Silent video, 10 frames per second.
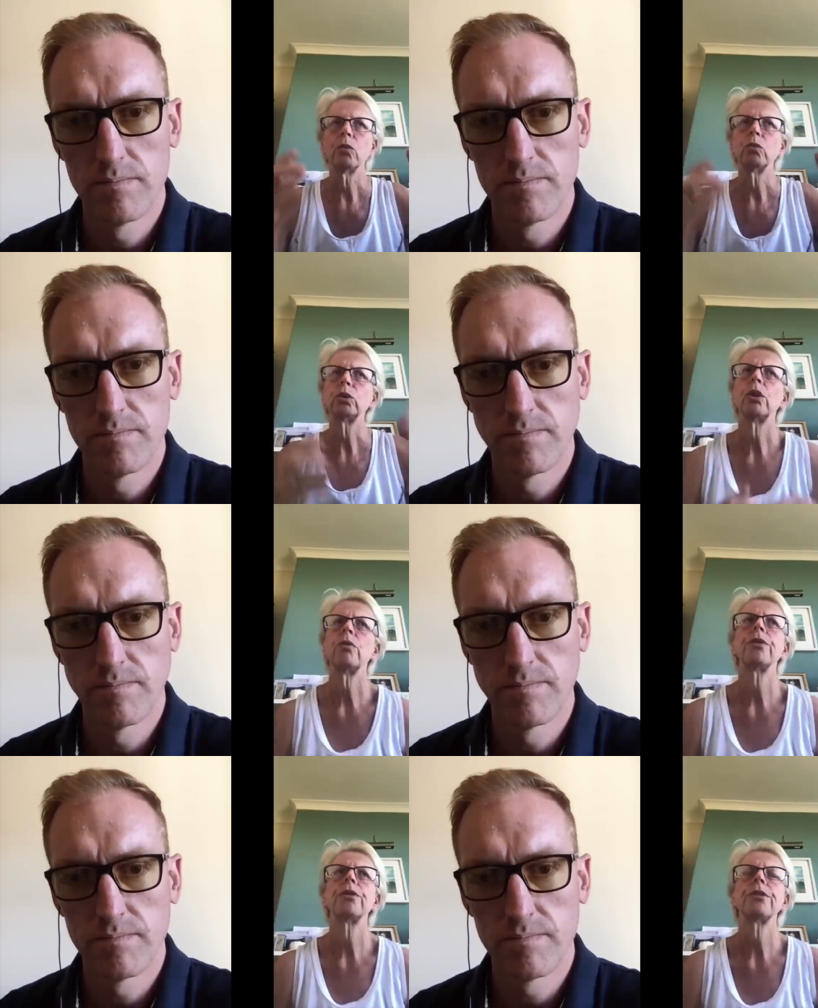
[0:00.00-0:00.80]
Speaker 1: and
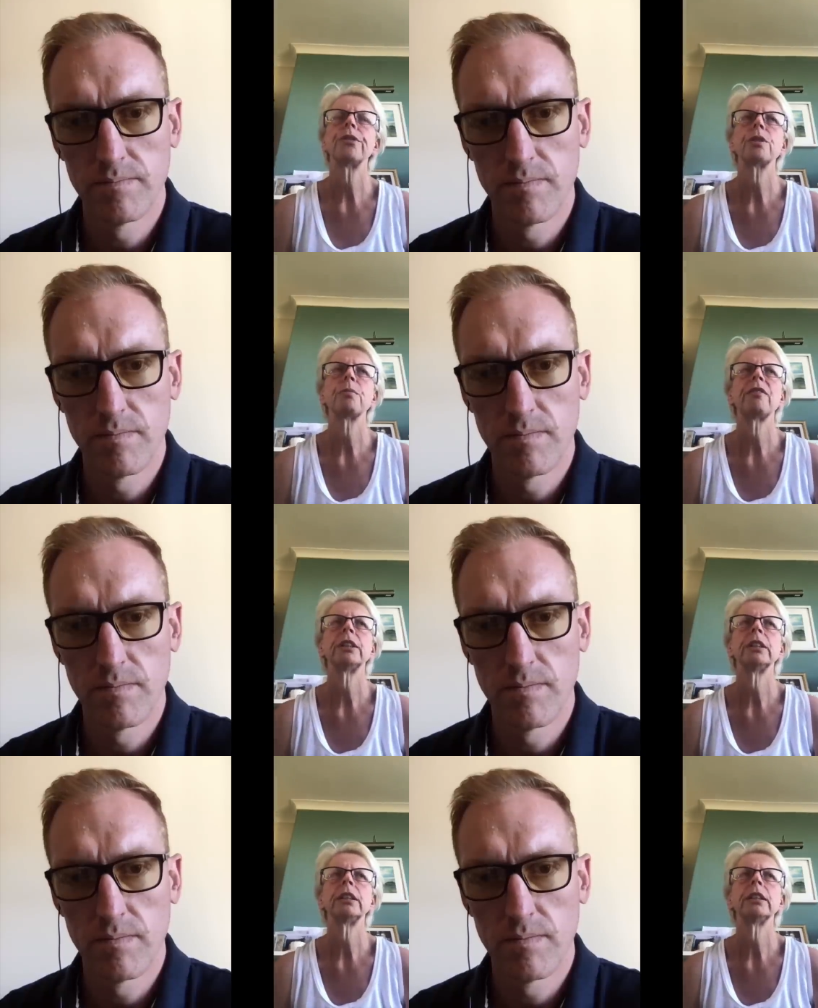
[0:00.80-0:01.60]
also, there's there's some
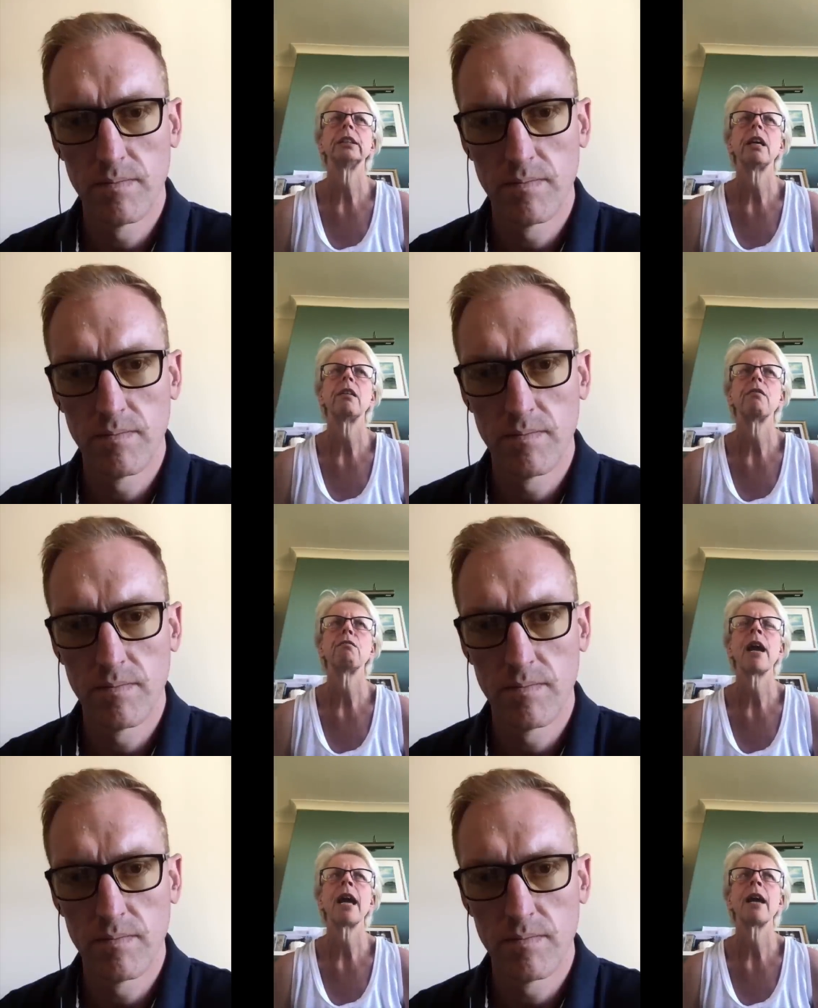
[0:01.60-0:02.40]
evidence, isn't there,
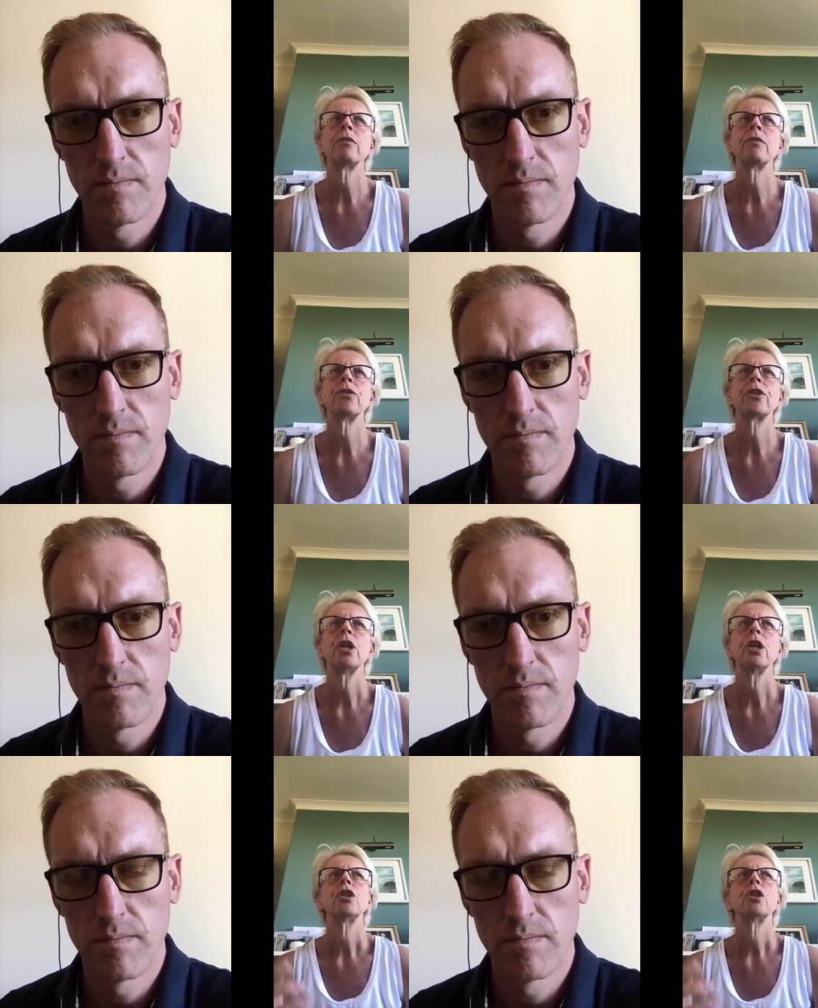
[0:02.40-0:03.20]
around
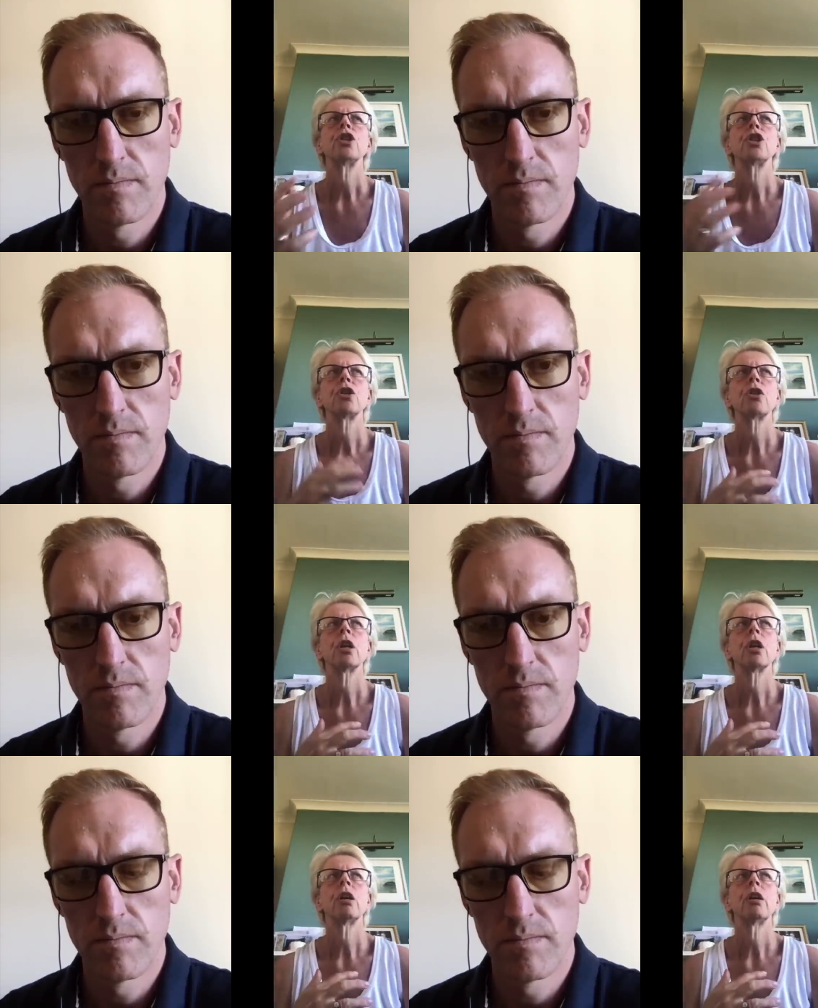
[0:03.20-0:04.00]

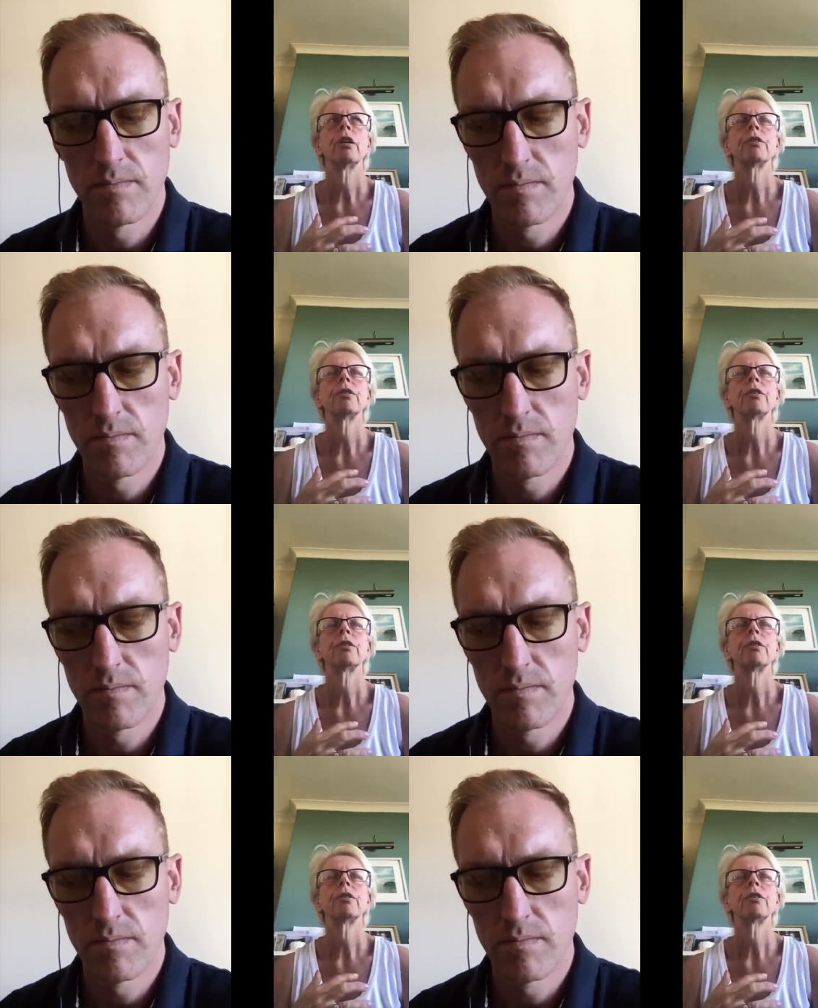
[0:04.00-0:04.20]
sugar?